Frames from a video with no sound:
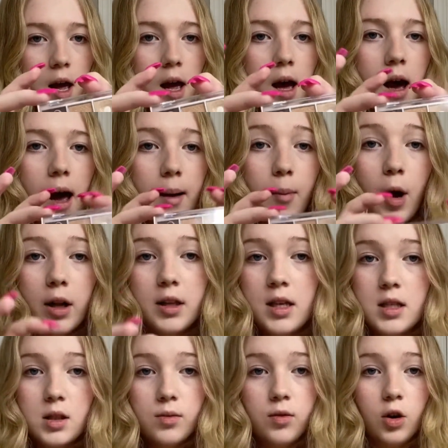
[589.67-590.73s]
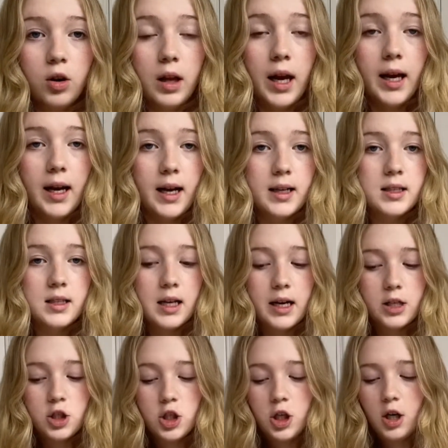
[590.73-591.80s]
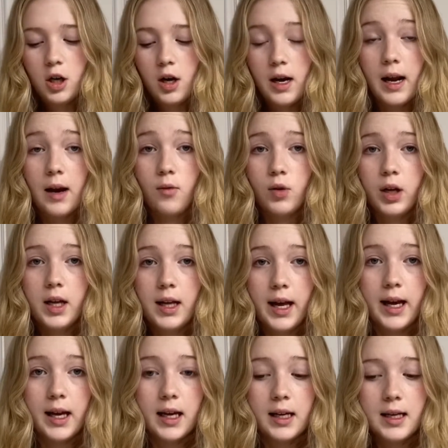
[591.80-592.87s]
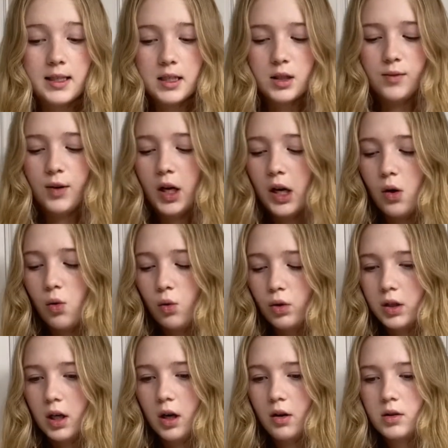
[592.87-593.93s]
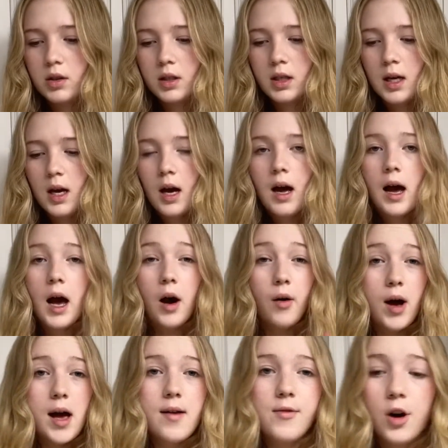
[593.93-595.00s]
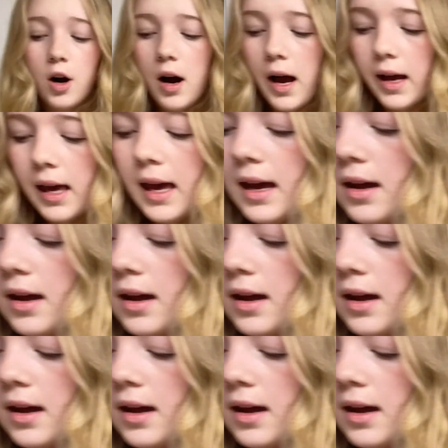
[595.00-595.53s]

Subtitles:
I bought this for Linettes last year, and I really like it because it's very cool toned. However, I can't